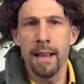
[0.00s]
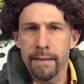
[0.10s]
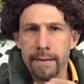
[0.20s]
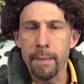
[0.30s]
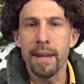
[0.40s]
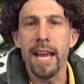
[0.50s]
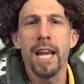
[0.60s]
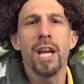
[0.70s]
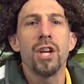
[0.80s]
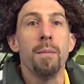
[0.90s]
Someday
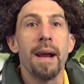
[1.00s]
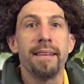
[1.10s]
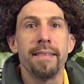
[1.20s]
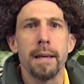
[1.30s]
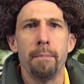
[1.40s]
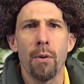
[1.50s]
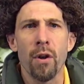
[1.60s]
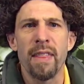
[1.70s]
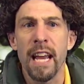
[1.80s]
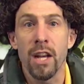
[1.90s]
you might see a
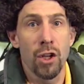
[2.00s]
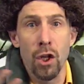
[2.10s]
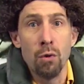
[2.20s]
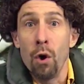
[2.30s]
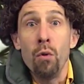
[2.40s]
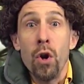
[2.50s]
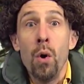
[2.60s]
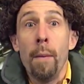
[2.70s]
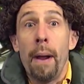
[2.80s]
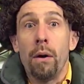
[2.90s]
bird that you don't know
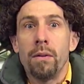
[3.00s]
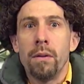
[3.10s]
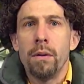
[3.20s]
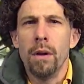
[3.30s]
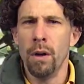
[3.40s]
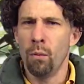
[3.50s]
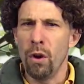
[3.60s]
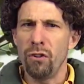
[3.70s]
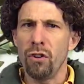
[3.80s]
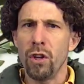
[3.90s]
about.
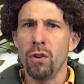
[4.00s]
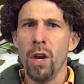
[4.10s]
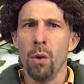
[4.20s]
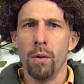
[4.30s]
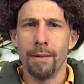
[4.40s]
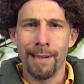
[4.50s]
What should you do?